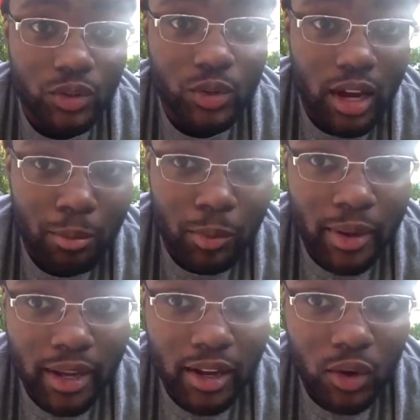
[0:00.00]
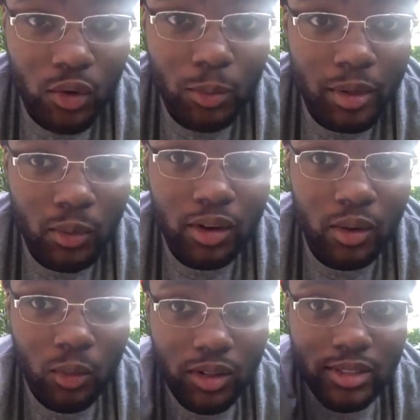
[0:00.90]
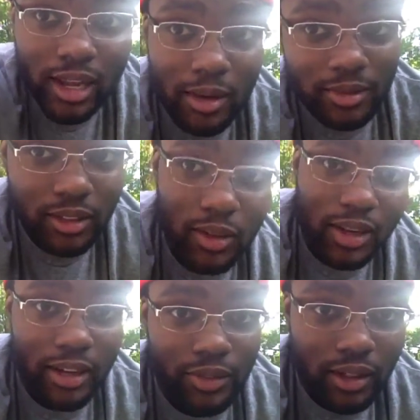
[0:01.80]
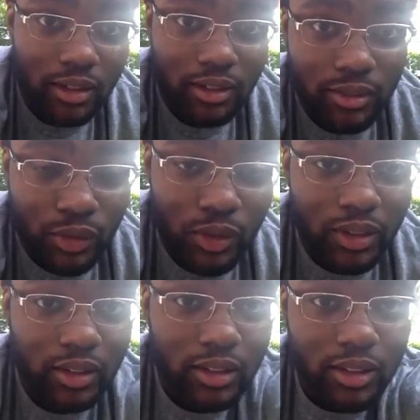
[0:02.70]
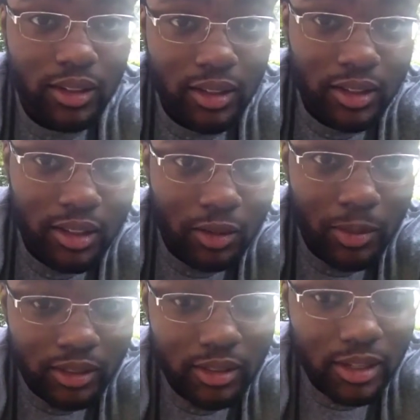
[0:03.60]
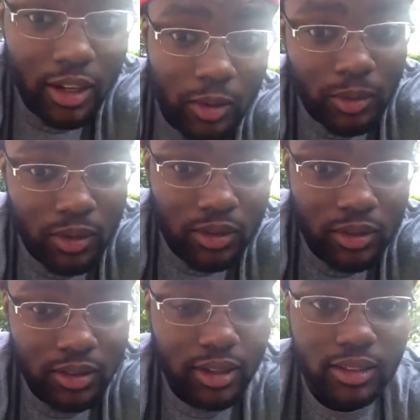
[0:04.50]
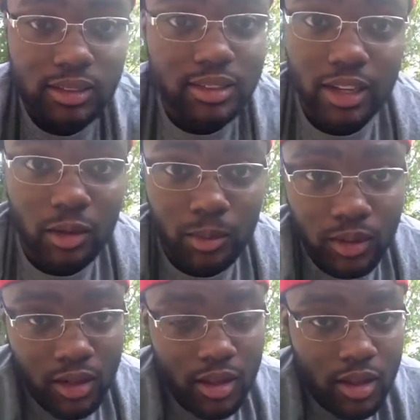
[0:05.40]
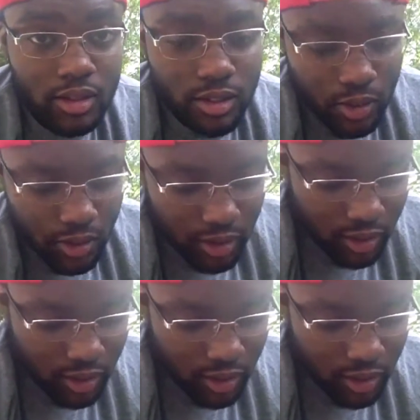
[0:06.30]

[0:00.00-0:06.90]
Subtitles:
you come prepared, or it'll be one of the worst times of your life, yo. For real. It'll be terrible. Terrible. So,